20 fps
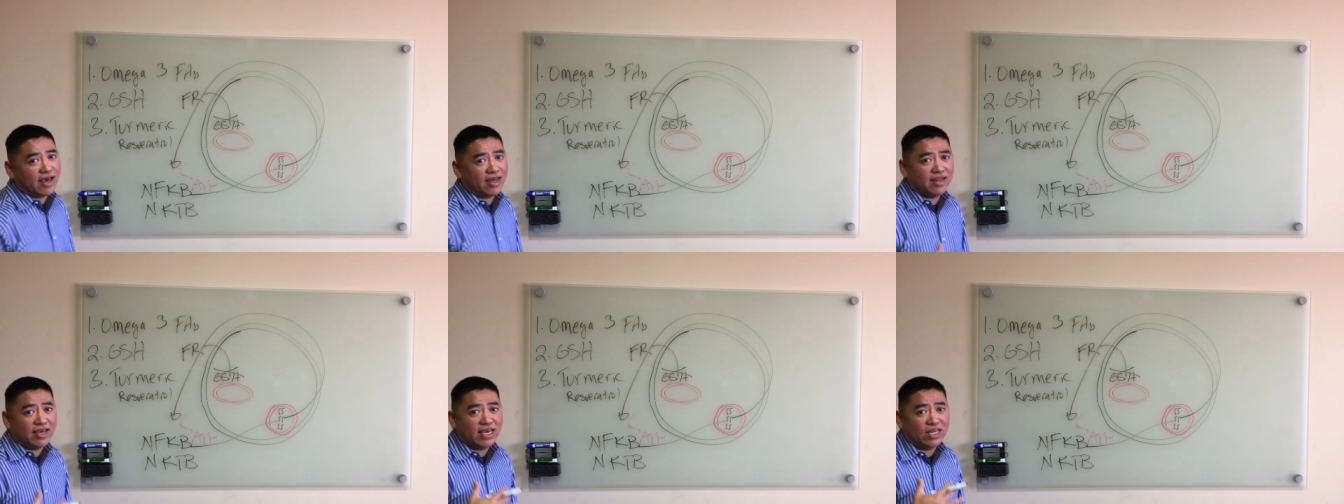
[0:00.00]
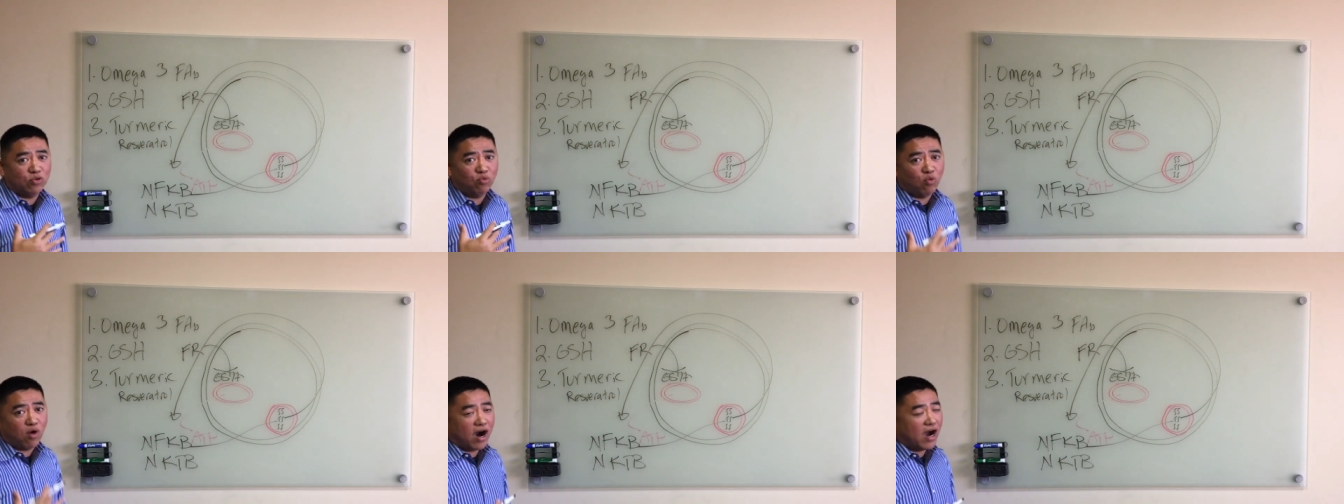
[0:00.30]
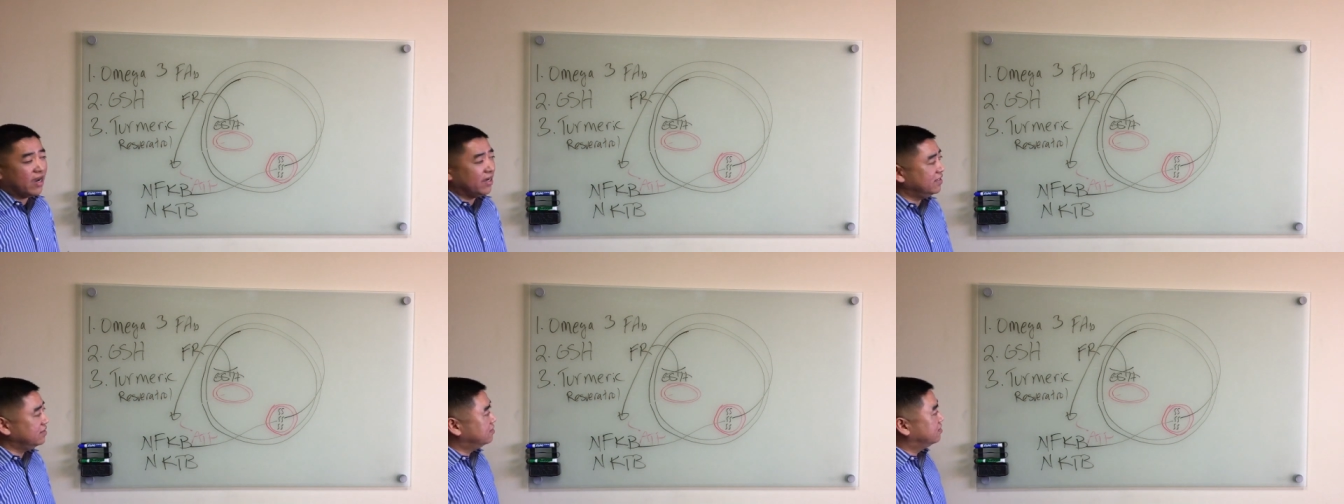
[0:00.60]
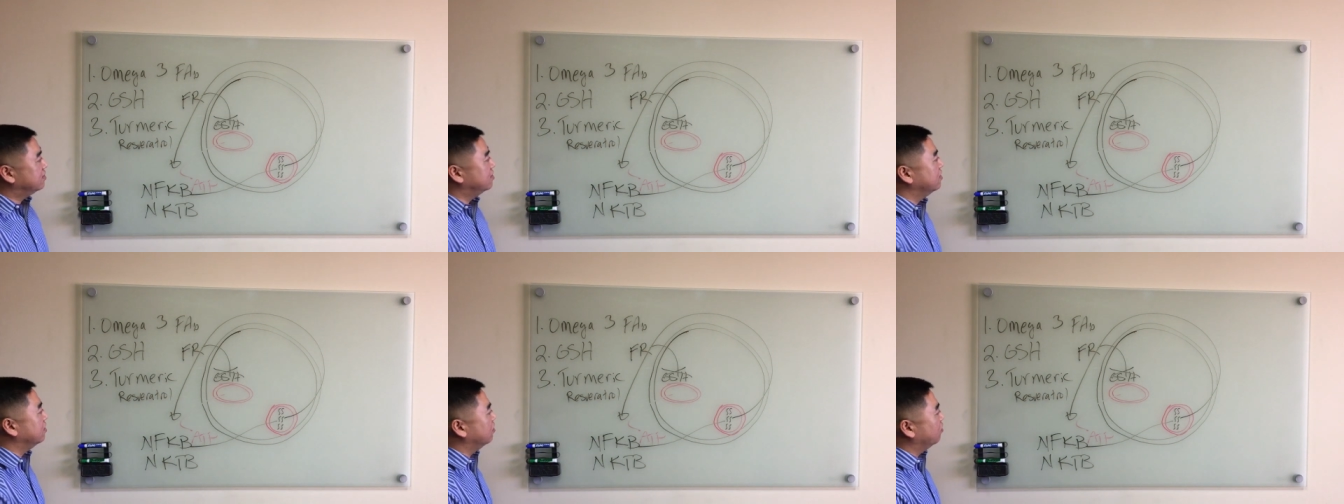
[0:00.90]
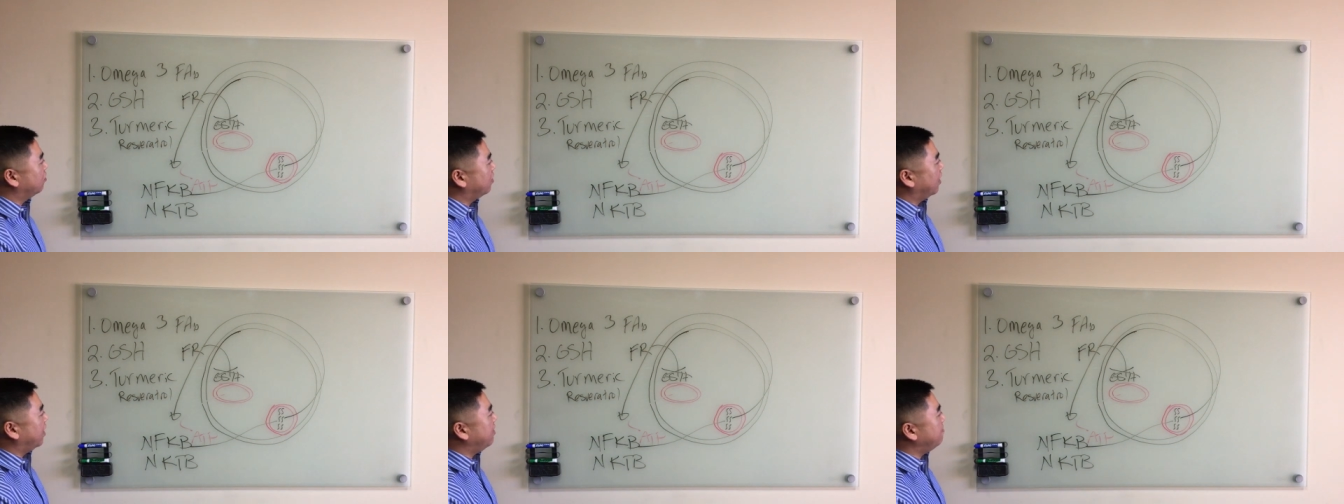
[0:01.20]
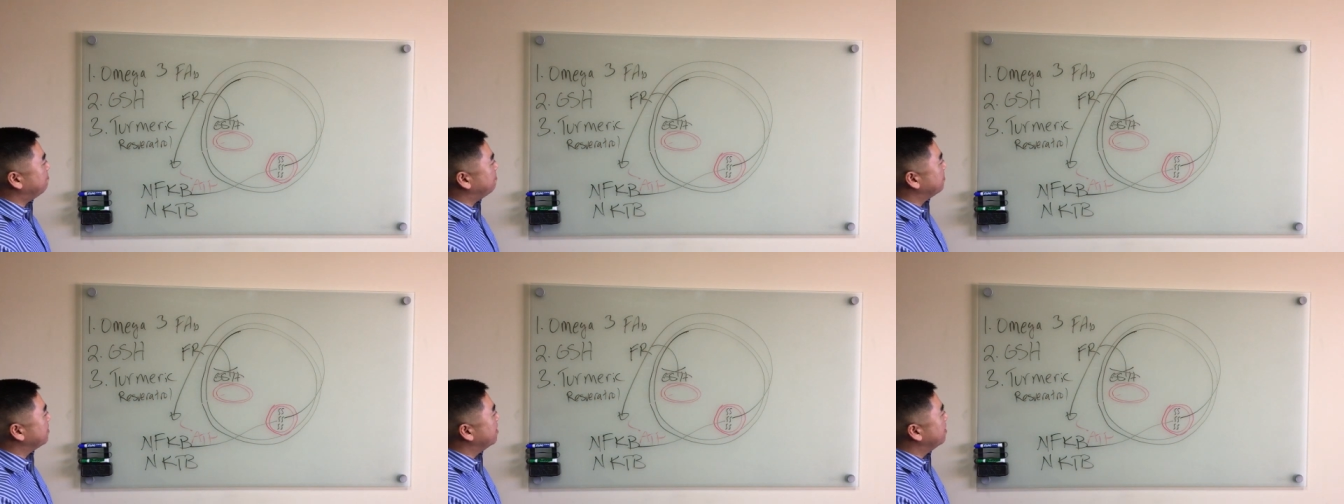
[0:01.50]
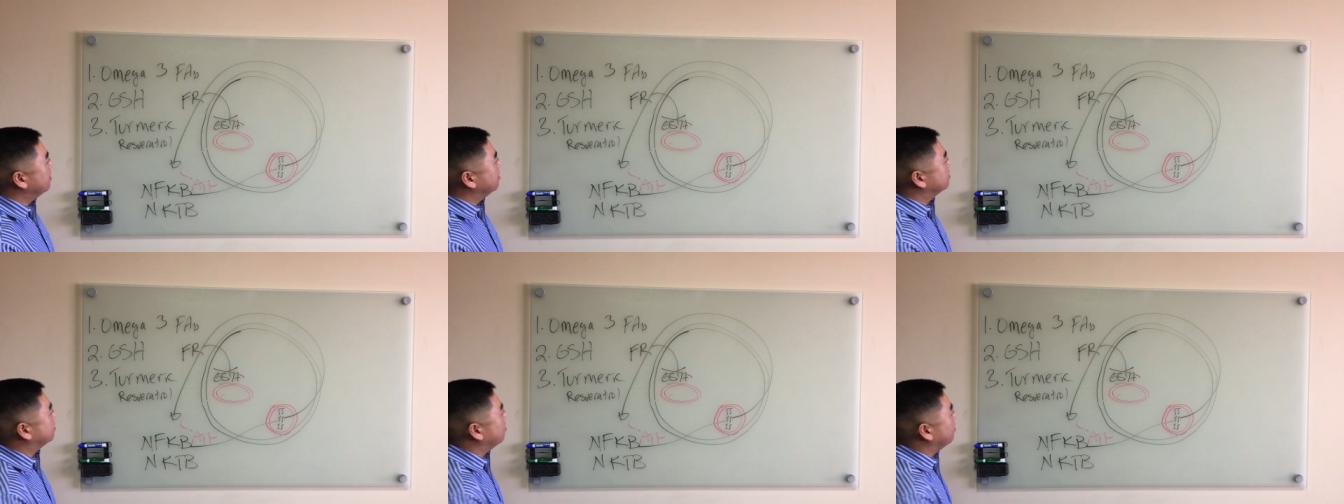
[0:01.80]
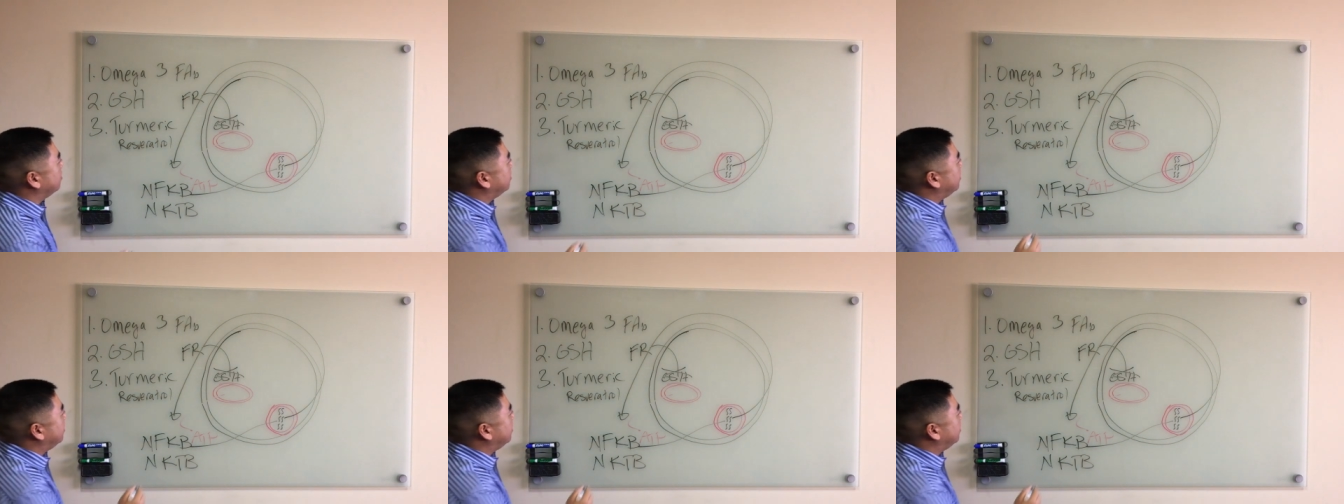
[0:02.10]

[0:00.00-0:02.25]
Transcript: and in wines, okay? So